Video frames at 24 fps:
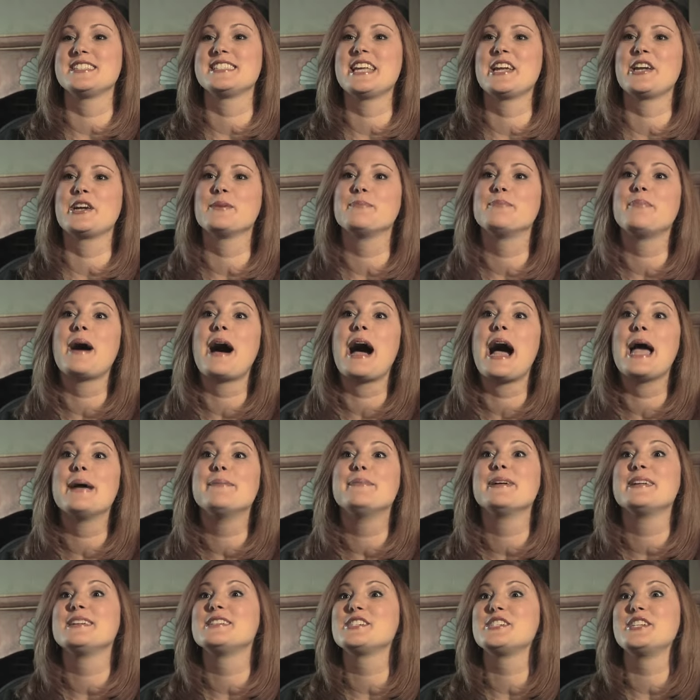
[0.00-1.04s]
say goodbye.
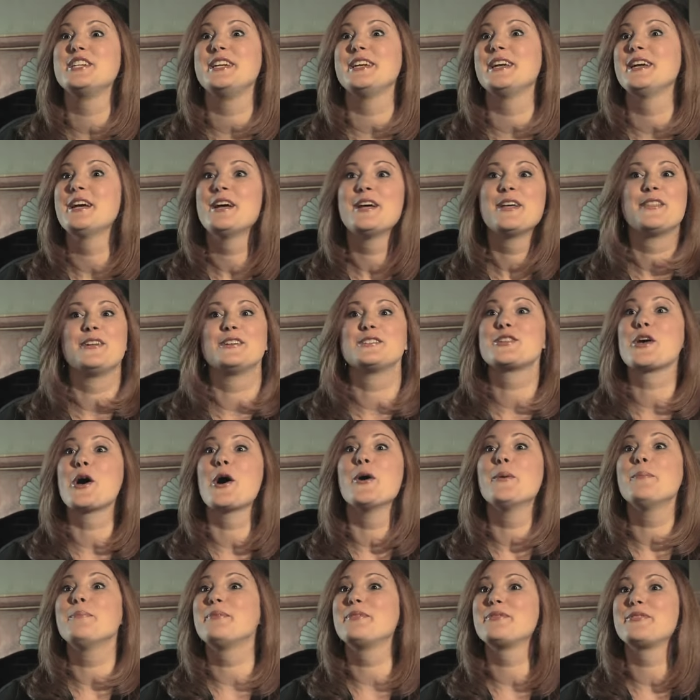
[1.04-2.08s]
But she there's
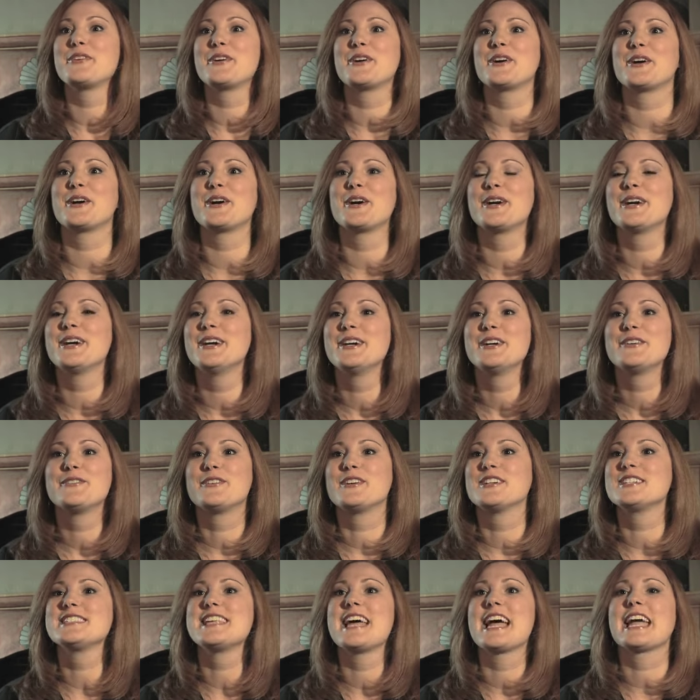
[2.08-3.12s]
hope for her
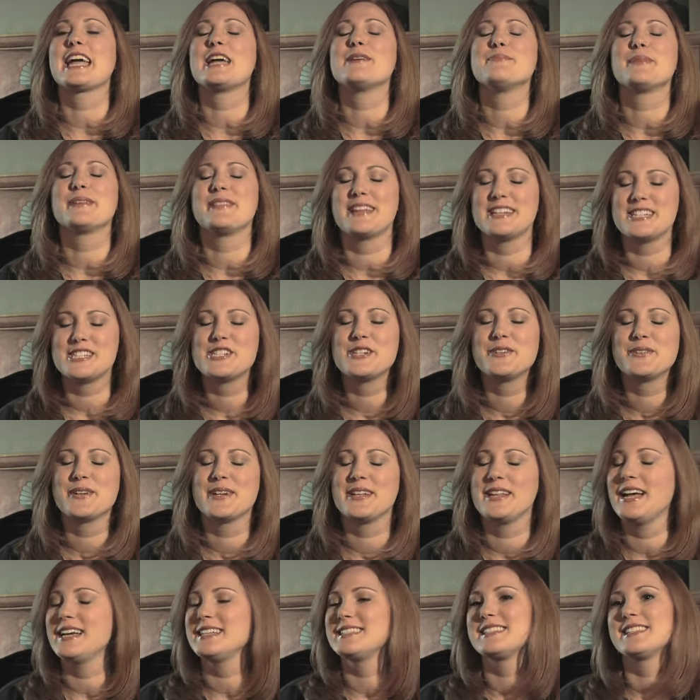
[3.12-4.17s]
for a second, but then she
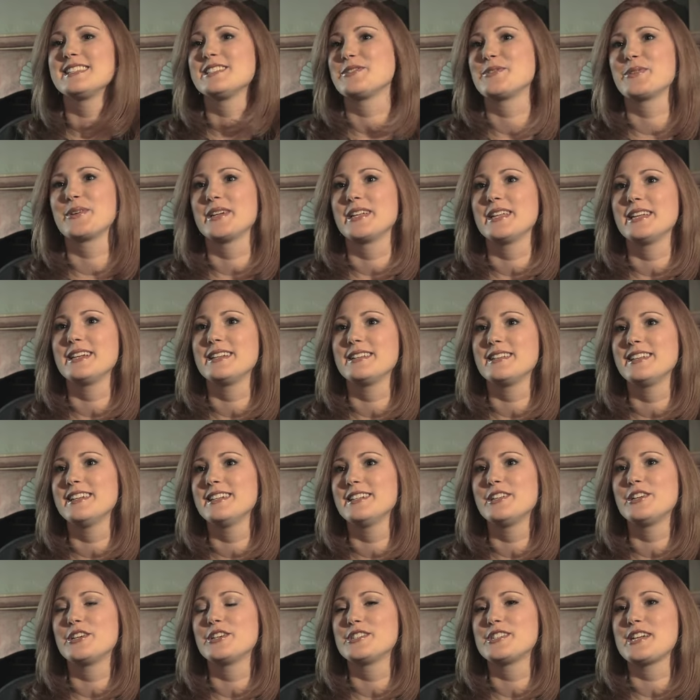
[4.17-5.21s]
realizes really
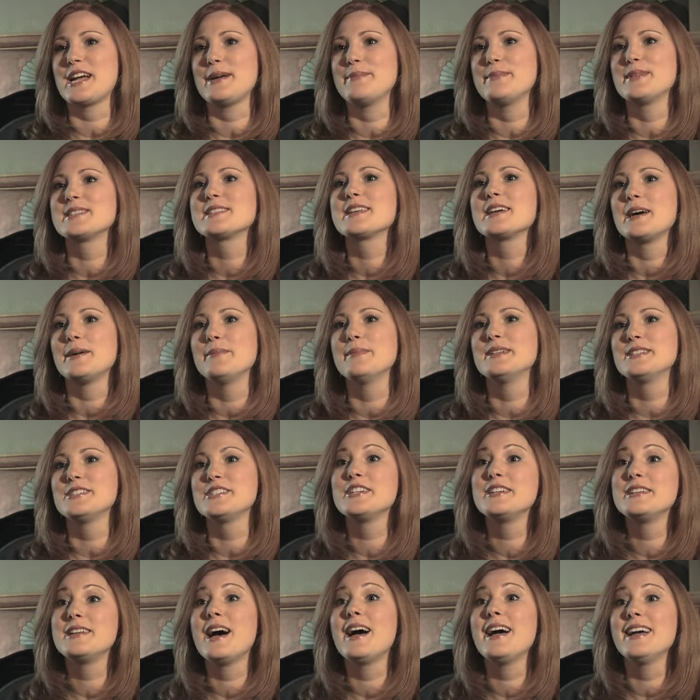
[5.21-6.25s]
that her time has come, and
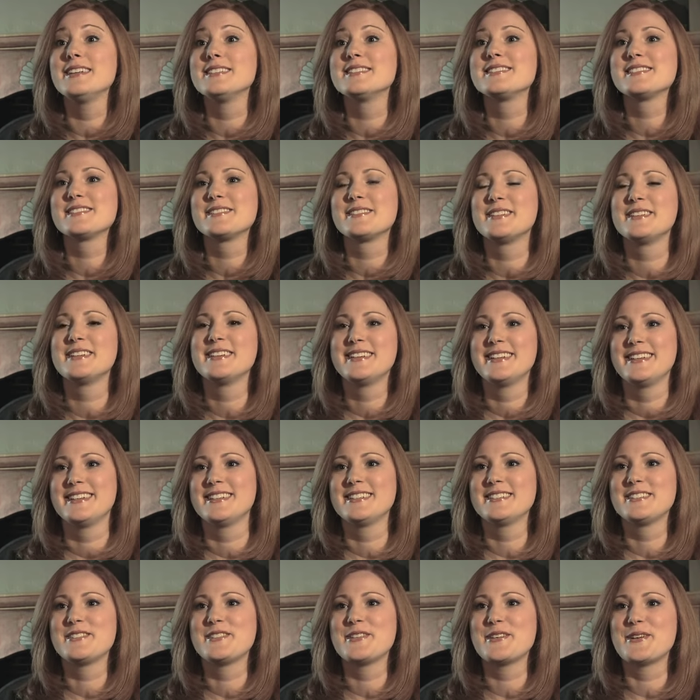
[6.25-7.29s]
she dies.
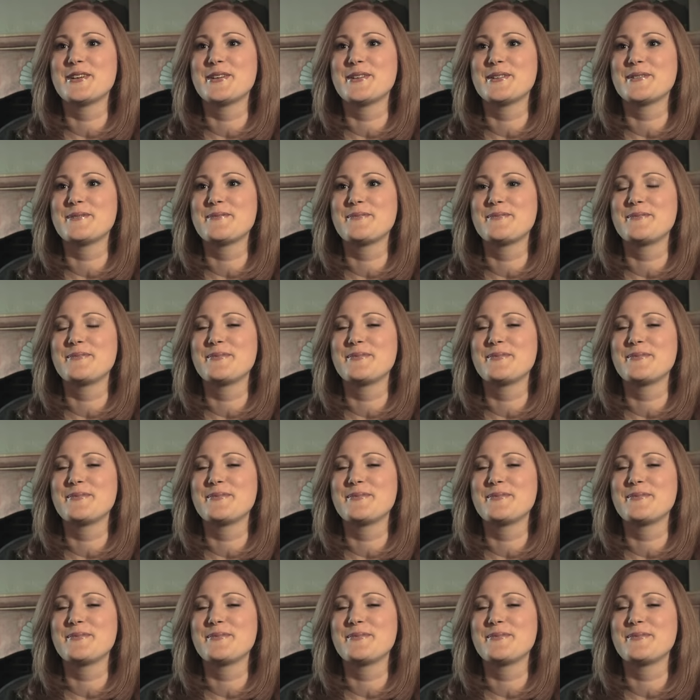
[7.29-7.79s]
So.